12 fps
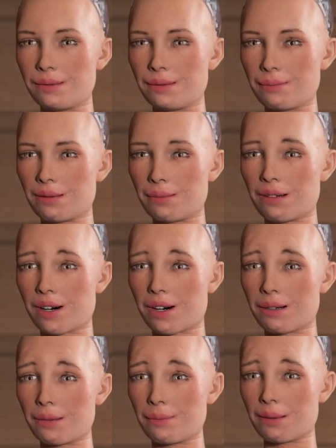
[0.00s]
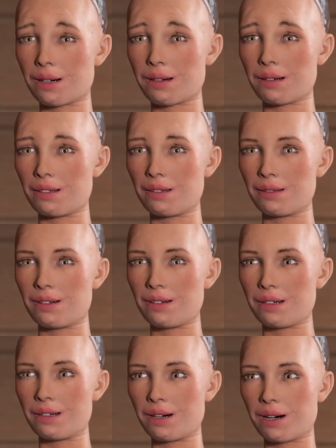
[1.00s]
We don't know about you, but
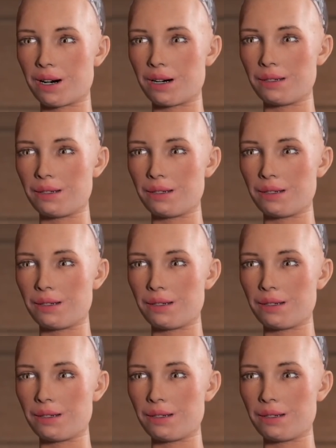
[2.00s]
she has